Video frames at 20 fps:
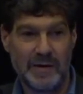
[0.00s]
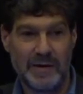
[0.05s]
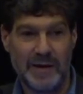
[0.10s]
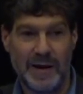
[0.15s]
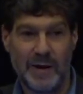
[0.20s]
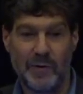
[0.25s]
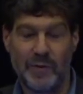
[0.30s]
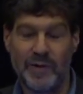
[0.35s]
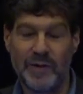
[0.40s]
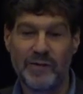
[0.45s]

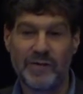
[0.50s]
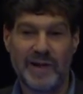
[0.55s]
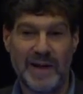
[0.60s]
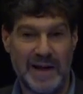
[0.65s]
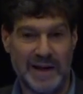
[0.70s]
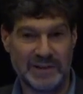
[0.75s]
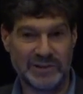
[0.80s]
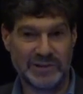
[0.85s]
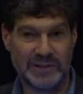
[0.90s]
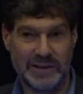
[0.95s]
Now, this
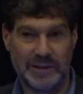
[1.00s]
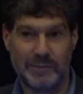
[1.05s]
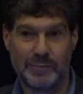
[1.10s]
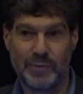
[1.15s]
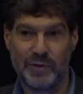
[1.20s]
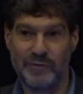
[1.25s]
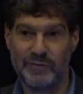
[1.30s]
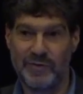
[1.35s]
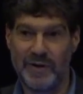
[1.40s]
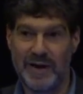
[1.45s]
actually
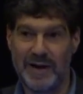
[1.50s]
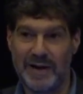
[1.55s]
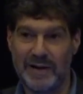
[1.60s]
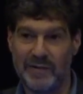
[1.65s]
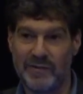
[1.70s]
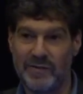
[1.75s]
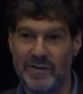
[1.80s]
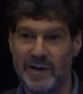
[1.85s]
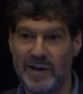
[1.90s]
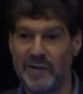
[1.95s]

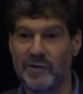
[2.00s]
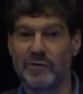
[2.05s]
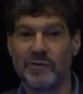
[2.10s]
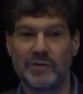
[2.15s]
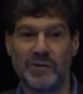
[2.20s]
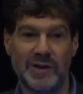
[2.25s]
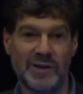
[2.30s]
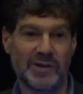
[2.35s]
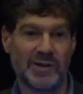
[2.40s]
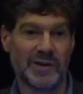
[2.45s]
provides a
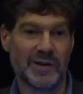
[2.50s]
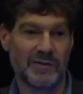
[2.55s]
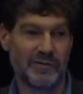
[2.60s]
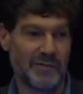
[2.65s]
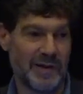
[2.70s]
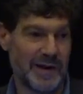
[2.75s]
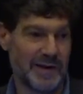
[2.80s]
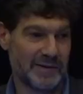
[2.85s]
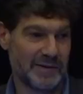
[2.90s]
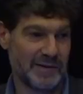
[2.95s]
strategic
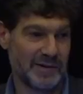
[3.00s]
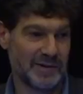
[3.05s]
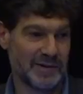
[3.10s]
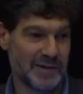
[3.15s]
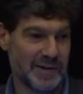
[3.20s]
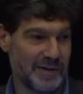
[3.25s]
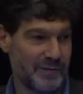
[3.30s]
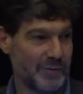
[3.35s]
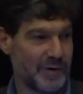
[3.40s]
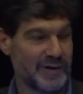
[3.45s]

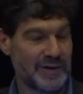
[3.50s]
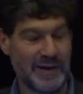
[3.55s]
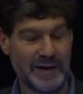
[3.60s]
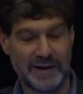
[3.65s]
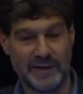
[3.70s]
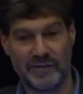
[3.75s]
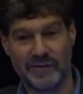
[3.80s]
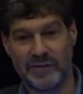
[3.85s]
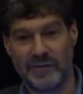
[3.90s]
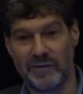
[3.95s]
advantage if we
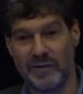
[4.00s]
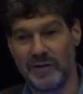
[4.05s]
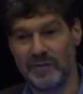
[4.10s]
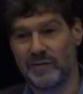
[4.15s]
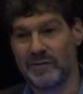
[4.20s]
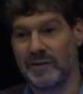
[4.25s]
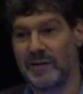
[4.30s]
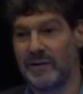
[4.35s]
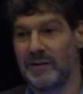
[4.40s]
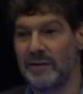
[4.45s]
take it
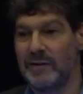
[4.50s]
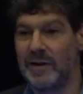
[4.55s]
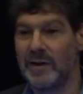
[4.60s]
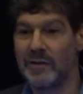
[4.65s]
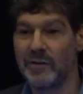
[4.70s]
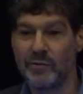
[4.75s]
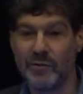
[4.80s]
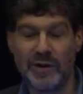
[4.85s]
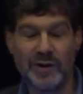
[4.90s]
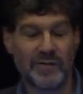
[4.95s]
seriously. And
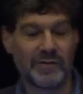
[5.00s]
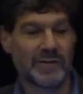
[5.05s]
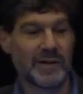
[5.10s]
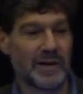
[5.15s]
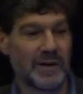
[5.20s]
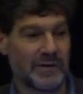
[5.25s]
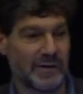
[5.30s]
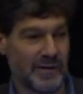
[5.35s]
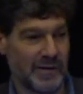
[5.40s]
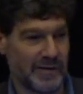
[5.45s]
the reason that
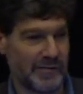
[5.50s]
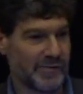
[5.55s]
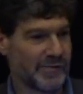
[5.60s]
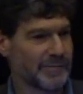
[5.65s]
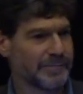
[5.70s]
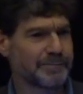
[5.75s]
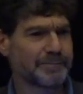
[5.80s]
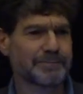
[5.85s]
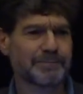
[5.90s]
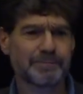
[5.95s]
it does
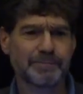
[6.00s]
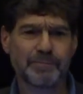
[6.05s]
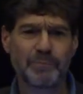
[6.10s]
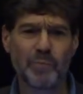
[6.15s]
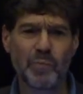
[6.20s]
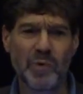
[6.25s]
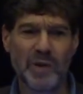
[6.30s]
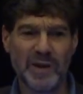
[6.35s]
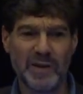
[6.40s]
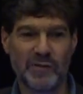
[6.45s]

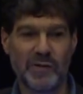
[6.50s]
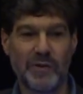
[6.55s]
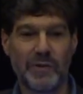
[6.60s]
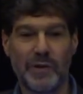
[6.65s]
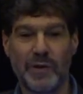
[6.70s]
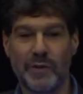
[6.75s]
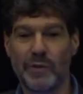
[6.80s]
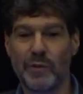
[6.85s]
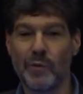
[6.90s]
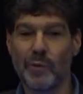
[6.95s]
is that
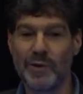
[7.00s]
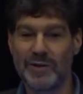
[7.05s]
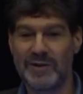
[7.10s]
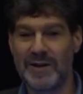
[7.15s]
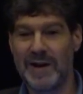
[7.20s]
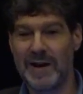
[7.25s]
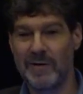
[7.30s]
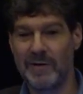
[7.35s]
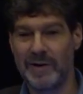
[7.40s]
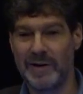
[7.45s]
the
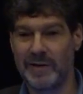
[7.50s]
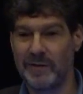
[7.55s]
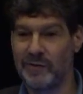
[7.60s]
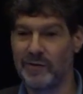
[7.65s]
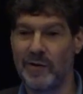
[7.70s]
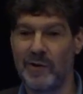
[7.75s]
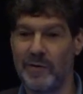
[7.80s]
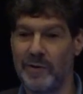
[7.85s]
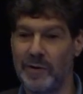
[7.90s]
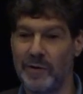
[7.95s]

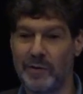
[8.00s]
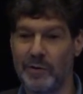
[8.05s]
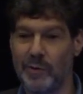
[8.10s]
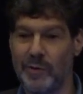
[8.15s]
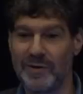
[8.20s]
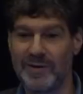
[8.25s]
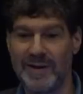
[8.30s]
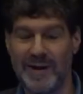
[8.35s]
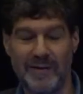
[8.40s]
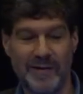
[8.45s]
authoritarians on the
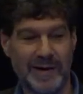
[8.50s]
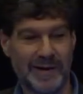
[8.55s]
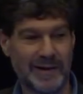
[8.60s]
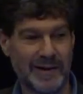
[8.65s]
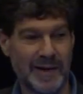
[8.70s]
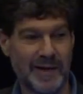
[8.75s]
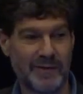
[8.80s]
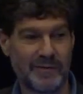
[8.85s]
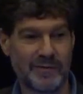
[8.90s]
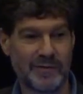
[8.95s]
authoritarian
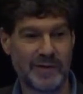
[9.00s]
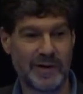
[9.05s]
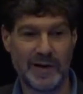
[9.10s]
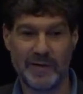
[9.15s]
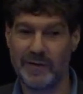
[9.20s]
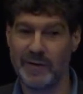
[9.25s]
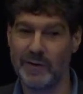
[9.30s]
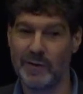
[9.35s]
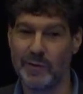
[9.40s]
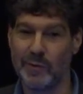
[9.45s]
left
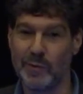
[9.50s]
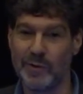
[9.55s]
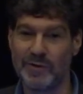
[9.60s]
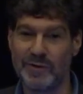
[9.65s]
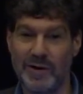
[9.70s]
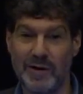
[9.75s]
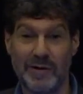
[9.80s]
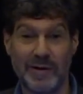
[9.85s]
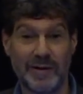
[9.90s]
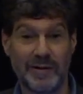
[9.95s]
and the
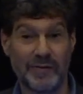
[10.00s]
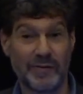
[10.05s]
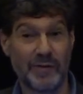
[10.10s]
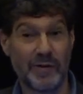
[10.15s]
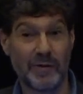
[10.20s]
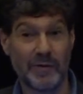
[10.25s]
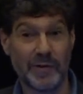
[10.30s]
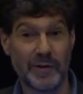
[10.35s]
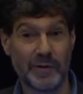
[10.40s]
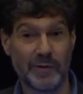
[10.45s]
authoritarians
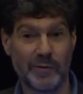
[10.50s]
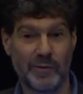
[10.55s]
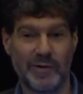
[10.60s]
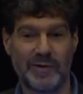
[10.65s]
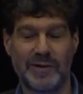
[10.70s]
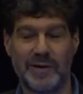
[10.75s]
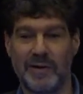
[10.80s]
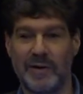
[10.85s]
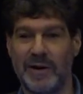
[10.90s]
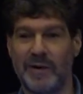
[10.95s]
on the
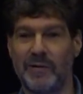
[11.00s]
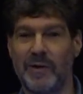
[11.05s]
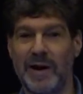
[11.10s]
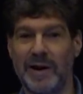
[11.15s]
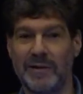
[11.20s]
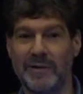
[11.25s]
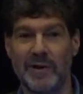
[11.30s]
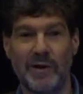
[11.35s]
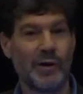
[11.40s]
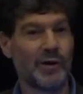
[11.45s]
authoritarian
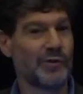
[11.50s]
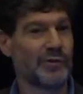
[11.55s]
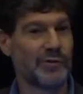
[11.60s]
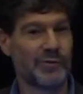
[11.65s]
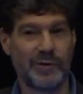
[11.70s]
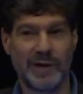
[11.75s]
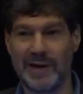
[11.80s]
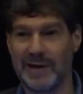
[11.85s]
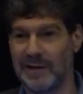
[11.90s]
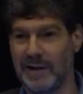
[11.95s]
right do
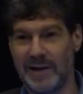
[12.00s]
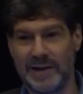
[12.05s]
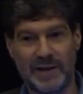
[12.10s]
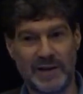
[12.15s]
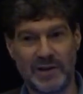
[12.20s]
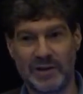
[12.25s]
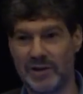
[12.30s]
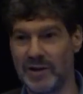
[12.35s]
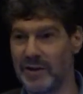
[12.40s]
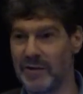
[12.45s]
not like
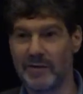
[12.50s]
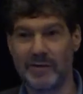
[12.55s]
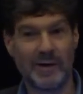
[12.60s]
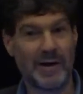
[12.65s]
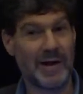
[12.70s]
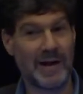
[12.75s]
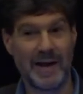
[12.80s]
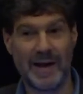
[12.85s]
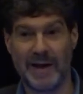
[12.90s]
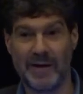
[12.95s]
each other
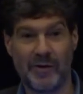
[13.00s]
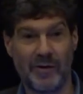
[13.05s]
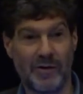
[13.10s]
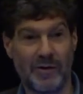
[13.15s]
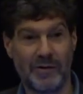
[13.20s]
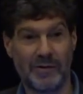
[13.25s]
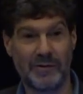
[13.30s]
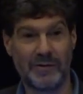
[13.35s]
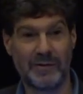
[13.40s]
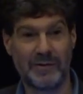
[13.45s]
at all.